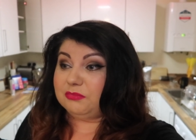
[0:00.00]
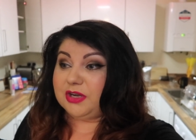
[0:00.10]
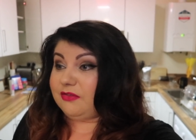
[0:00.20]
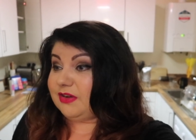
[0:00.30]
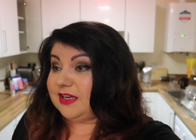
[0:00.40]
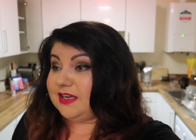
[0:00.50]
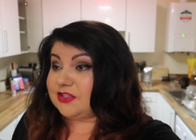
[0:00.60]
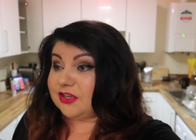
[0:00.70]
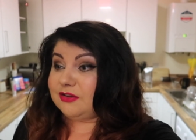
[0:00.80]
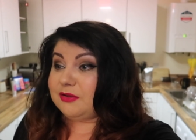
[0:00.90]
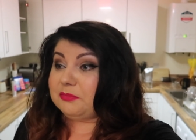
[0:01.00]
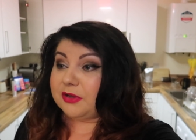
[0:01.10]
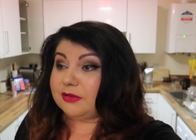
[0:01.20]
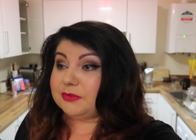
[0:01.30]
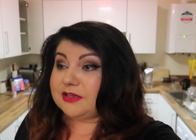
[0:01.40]
we don't really need to,
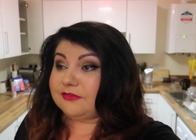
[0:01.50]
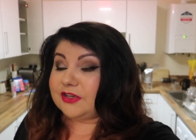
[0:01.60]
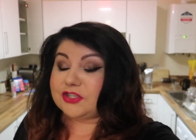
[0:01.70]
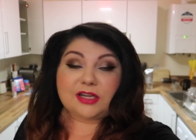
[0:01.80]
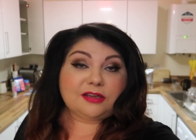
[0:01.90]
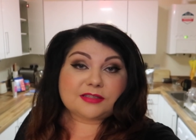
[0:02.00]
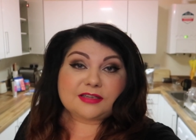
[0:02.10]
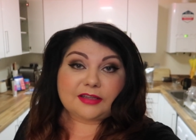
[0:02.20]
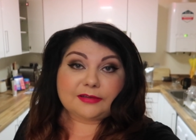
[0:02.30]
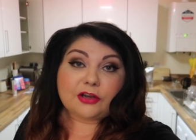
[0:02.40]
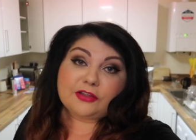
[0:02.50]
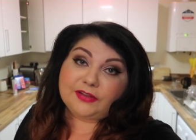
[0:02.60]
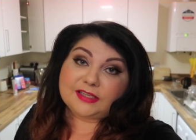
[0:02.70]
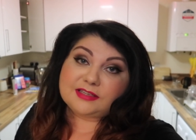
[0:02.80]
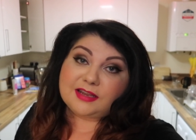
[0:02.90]
but we didn't finish it last night and I
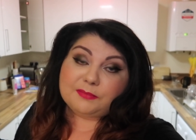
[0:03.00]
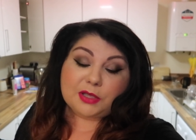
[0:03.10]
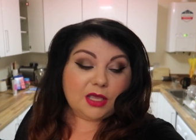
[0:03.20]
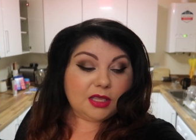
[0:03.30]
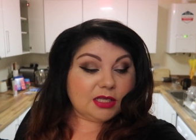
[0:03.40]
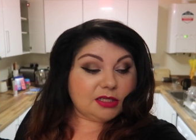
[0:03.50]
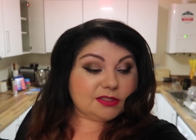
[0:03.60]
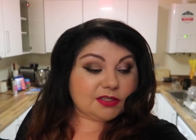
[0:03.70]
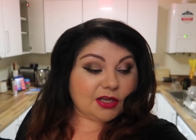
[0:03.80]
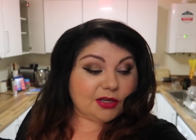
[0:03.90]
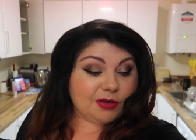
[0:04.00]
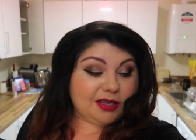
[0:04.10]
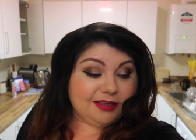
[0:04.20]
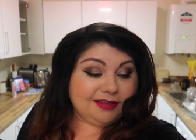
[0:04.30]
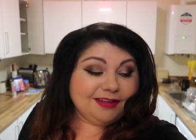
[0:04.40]
fell asleep. So
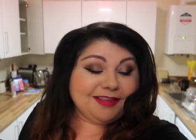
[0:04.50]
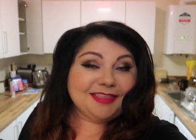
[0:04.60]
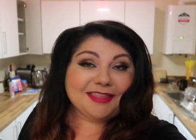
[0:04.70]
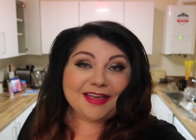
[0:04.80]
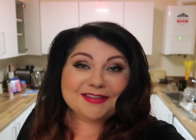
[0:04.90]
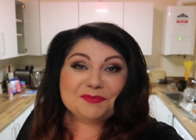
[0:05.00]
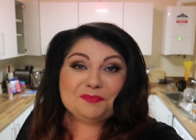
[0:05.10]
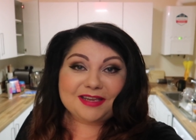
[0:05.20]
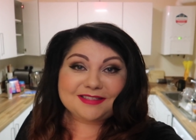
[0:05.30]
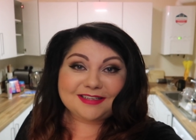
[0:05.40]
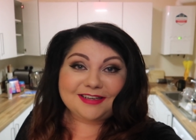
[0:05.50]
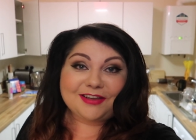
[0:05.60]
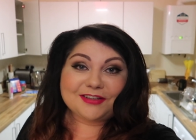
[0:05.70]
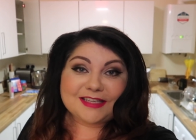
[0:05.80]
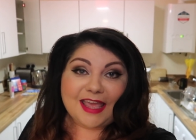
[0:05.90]
that's
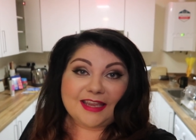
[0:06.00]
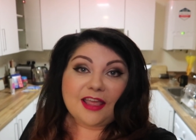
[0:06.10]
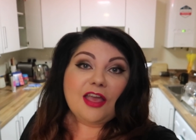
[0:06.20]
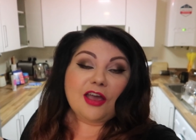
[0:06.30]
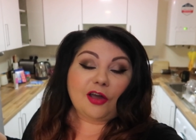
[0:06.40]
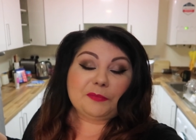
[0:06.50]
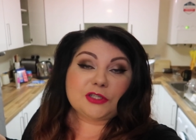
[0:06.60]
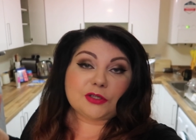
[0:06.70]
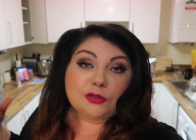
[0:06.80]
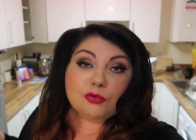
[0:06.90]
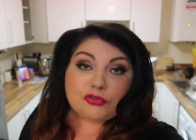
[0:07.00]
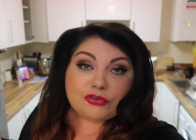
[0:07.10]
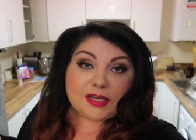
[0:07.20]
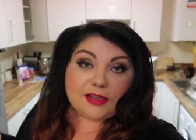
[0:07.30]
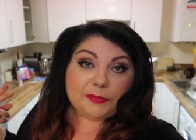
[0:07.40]
basically our day. I've been doing
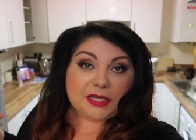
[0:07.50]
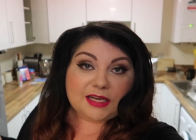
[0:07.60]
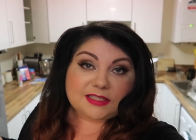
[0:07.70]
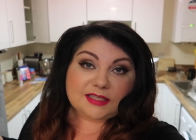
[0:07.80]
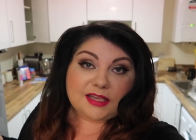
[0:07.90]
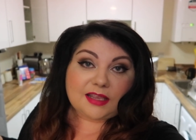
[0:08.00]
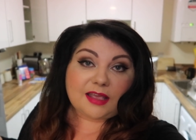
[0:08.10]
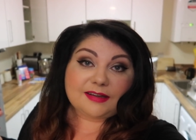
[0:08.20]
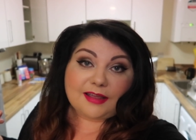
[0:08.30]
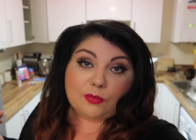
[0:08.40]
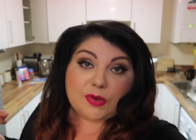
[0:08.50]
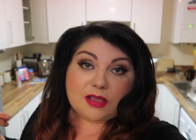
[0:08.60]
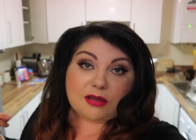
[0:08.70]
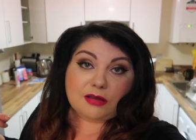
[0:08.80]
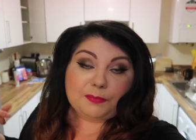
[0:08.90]
laundry, I've been editing, and now
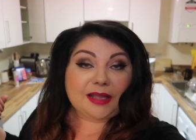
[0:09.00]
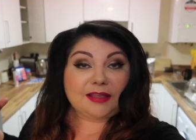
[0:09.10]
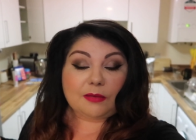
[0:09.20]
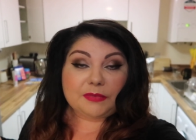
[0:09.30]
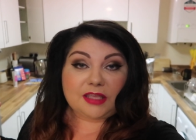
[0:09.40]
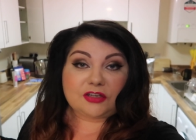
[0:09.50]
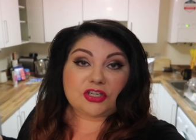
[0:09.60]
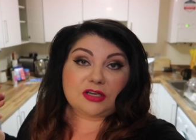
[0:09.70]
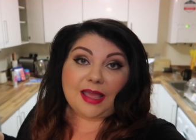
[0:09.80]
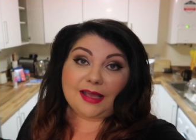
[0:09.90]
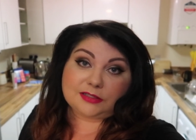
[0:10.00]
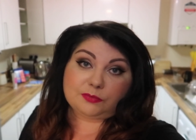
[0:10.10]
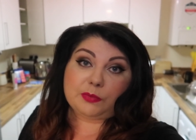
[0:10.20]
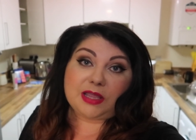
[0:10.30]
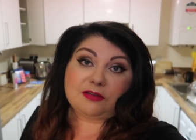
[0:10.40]
we are packing up the kitchen
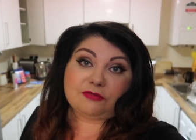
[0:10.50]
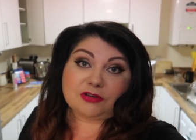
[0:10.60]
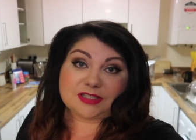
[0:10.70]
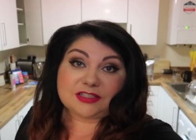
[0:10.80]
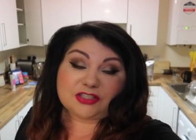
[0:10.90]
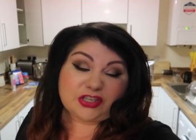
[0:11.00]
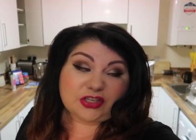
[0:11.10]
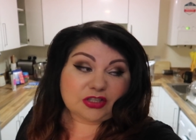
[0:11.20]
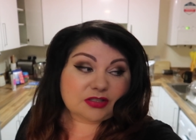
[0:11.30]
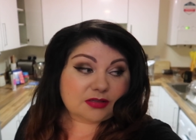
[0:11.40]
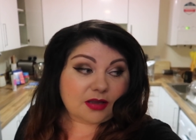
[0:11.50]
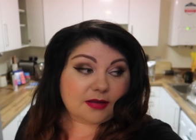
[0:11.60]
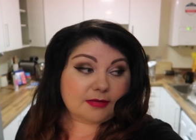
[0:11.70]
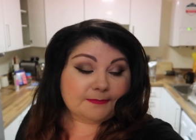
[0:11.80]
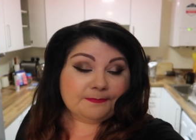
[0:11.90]
as we're waiting for our dinner to cook.
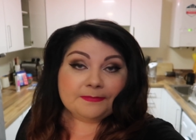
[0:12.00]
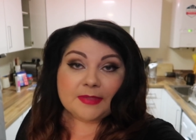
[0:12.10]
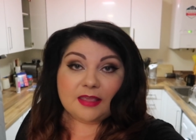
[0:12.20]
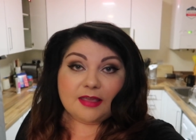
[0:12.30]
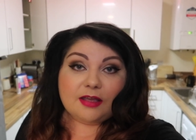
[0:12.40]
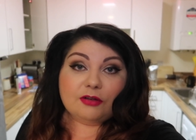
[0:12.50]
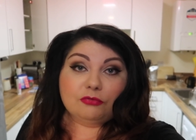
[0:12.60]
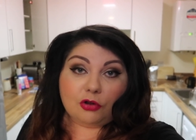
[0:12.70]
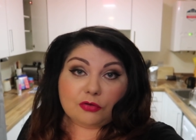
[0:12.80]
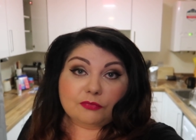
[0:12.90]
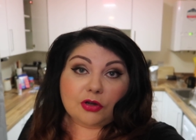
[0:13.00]
So rock and